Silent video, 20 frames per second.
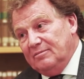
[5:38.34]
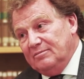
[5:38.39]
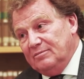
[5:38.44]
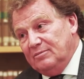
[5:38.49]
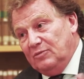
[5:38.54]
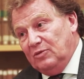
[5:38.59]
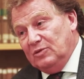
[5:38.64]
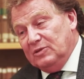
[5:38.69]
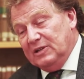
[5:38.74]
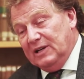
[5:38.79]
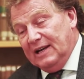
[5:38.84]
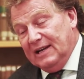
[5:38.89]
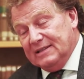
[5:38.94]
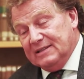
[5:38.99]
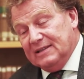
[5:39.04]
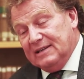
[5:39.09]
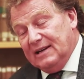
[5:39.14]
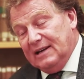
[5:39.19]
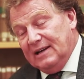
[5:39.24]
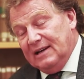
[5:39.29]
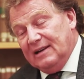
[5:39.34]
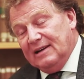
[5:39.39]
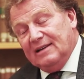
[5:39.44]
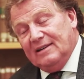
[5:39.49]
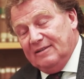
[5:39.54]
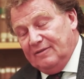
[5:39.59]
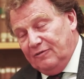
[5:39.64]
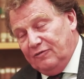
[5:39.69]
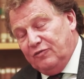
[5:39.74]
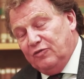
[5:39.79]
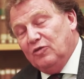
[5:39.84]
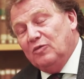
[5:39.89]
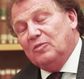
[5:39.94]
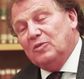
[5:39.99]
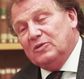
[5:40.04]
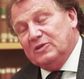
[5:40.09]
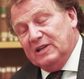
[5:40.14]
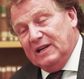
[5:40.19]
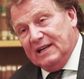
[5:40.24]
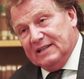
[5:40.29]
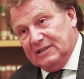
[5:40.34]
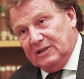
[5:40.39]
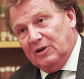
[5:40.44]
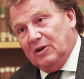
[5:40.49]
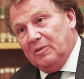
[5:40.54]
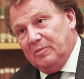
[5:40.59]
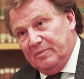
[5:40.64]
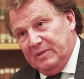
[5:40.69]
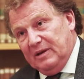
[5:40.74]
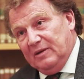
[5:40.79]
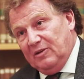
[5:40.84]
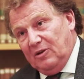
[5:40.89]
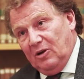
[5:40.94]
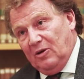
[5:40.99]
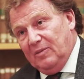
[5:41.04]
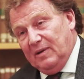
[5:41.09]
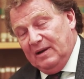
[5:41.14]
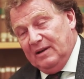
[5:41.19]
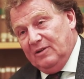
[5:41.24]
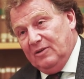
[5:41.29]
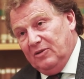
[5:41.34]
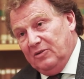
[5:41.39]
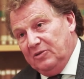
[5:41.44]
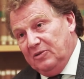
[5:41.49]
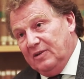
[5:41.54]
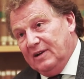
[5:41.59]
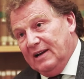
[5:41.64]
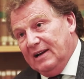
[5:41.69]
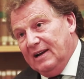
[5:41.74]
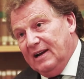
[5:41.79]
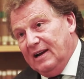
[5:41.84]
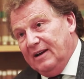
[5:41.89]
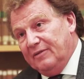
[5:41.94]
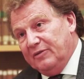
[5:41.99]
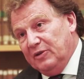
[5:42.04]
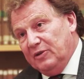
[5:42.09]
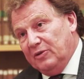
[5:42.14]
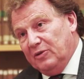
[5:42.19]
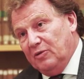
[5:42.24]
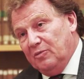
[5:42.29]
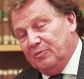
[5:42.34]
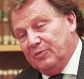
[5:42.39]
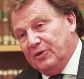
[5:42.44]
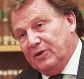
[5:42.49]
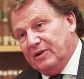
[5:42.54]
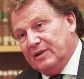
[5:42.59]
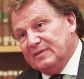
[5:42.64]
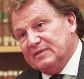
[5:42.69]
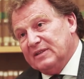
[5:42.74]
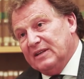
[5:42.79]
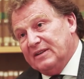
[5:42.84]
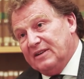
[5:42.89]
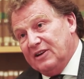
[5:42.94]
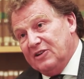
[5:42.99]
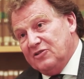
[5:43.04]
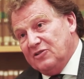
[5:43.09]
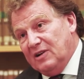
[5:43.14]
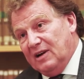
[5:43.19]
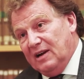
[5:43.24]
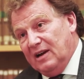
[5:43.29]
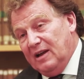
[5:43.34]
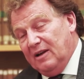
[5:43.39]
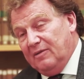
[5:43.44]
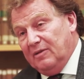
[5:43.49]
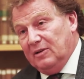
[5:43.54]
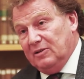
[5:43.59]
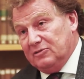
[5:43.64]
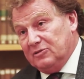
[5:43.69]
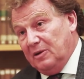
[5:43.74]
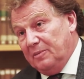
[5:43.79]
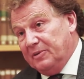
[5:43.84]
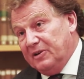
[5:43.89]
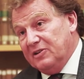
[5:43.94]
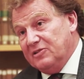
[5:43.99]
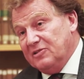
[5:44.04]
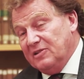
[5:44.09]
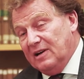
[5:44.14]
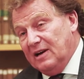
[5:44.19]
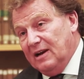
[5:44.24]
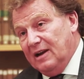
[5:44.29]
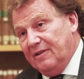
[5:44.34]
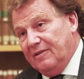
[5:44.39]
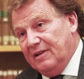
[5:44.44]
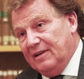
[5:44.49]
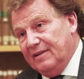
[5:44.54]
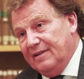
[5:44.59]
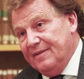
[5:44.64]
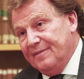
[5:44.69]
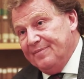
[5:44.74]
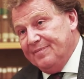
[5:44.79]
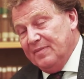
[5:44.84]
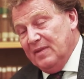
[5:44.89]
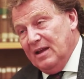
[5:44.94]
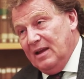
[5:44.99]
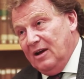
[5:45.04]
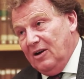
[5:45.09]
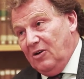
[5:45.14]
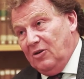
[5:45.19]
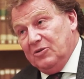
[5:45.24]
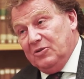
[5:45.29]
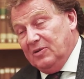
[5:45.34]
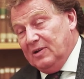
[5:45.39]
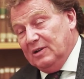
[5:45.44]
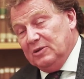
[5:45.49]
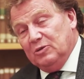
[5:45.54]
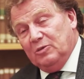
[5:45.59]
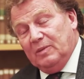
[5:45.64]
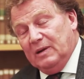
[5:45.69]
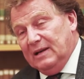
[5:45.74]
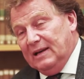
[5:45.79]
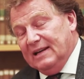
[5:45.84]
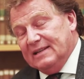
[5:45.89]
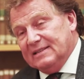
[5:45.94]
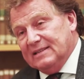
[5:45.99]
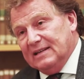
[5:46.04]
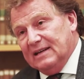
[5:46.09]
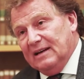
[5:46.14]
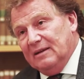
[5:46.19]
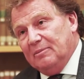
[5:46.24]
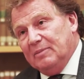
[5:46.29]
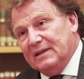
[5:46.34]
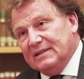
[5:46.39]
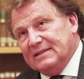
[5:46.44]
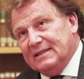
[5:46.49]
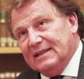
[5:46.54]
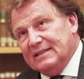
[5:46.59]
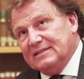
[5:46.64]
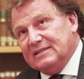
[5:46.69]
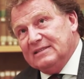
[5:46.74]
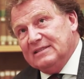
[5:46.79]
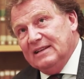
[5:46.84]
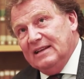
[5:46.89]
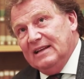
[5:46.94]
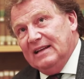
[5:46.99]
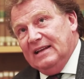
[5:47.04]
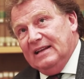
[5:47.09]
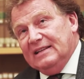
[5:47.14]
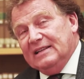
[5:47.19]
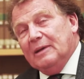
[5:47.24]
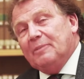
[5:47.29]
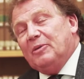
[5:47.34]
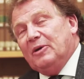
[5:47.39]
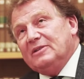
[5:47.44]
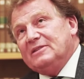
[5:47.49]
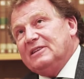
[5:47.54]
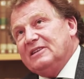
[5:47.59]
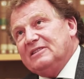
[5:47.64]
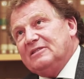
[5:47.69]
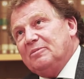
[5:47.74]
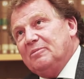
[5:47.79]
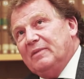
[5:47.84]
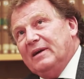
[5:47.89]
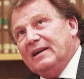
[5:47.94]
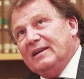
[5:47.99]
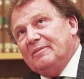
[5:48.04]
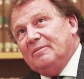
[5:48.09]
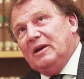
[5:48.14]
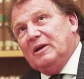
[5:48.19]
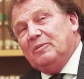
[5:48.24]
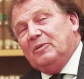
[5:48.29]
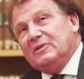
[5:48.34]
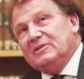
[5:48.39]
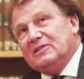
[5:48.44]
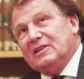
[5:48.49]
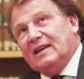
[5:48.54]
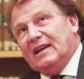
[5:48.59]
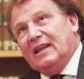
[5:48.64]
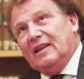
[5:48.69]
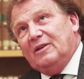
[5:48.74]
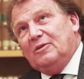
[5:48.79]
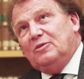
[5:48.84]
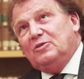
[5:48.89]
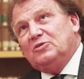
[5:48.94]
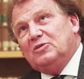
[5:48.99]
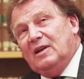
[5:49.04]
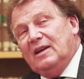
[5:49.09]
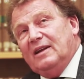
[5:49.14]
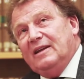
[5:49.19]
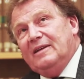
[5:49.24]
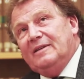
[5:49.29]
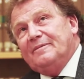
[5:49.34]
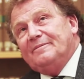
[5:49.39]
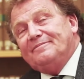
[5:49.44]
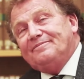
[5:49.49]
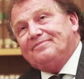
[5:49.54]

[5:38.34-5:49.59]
multilateral, full multilateral, I mean global, or you can have your own programs at regional level or sub-regional level. Or you can do bilateral, but that's, the point is, my point is another. Usually